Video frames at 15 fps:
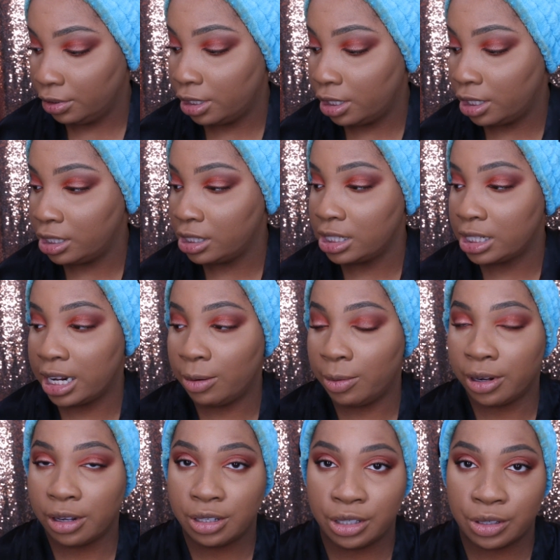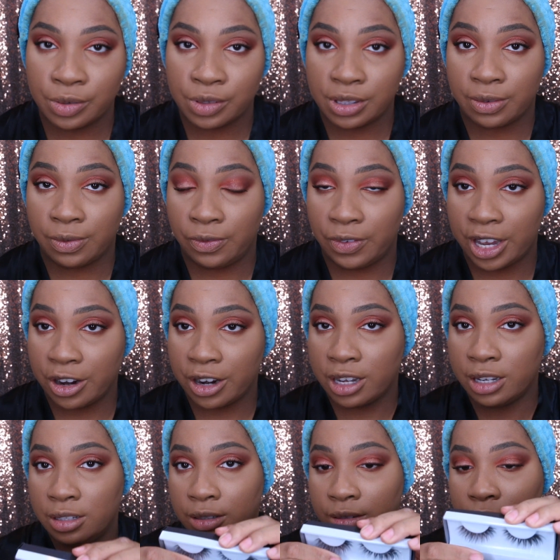And then today we're going to use the Farrah